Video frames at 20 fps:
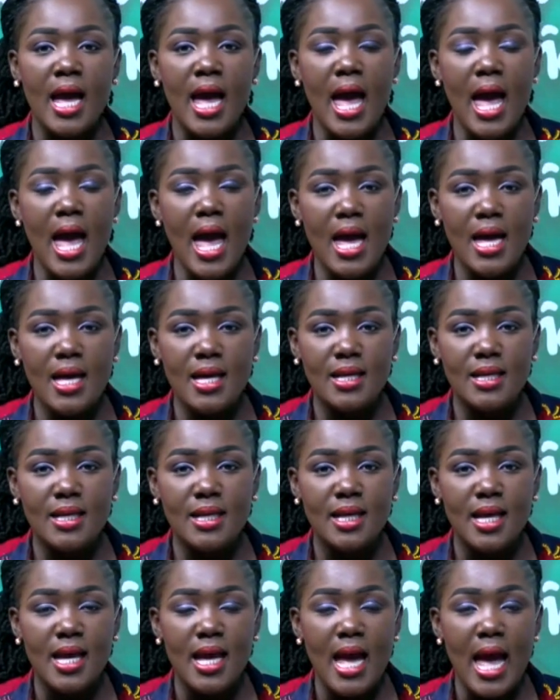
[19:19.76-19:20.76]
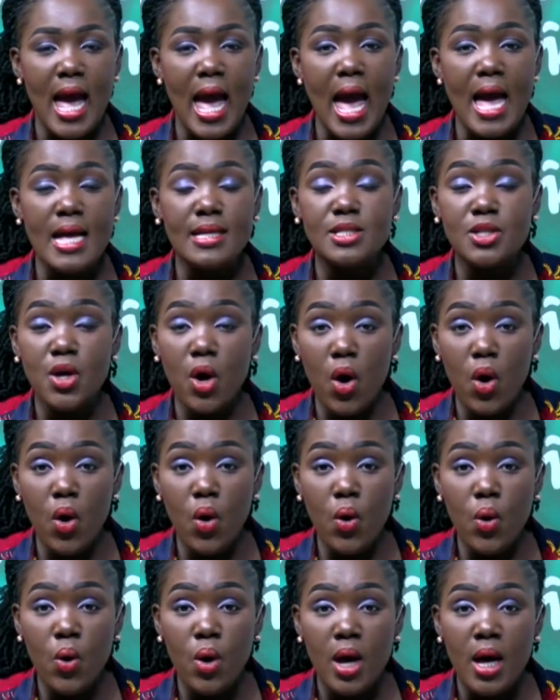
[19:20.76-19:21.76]
Hey, and
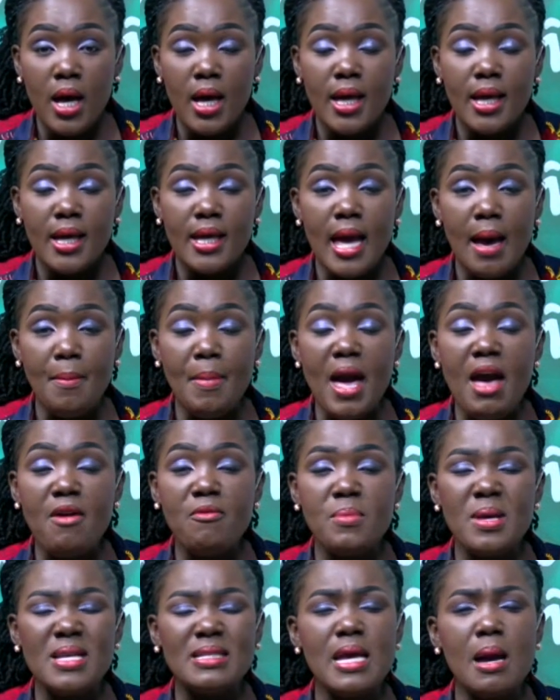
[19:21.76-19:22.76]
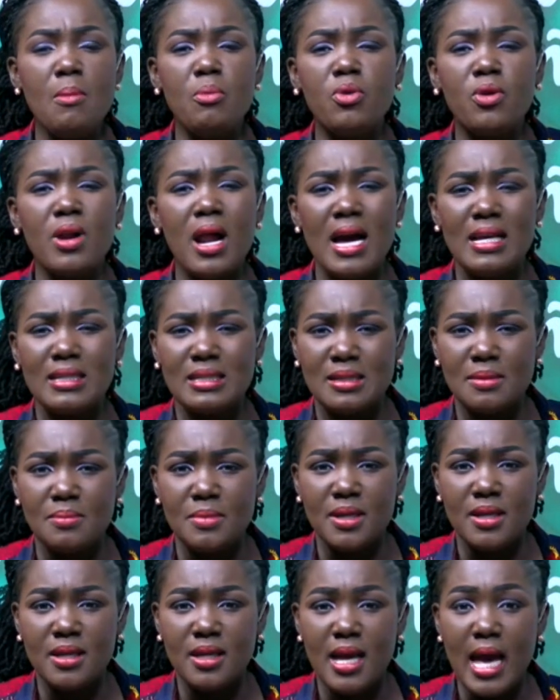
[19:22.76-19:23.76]
so ye be museum crash me
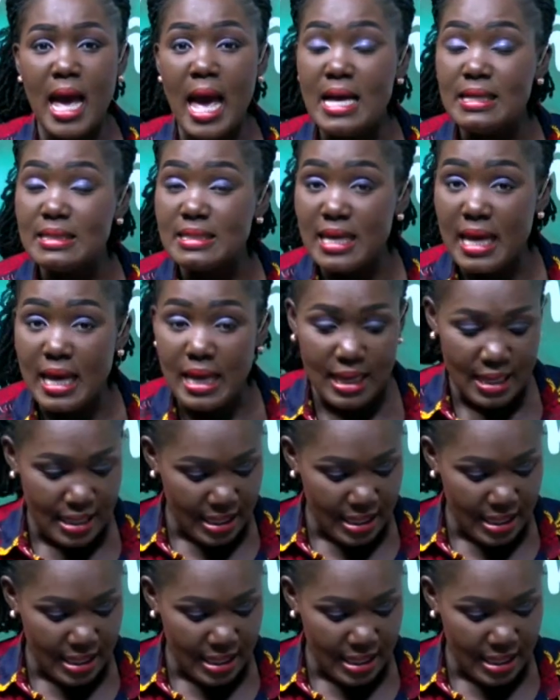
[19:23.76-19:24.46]
and check